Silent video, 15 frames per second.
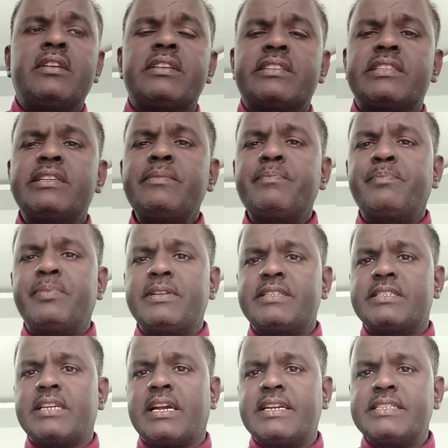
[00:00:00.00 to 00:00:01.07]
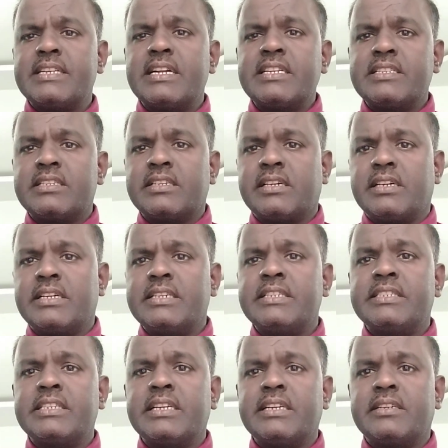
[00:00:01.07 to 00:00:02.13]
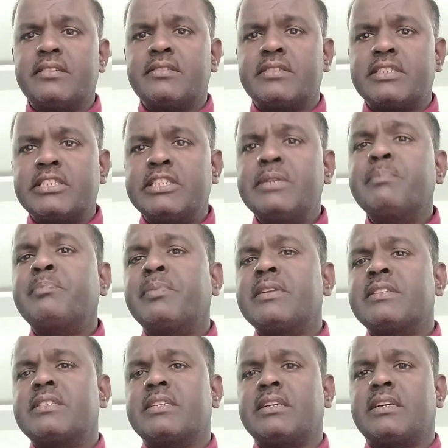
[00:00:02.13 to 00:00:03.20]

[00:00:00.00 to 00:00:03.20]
Simple hazards is a simple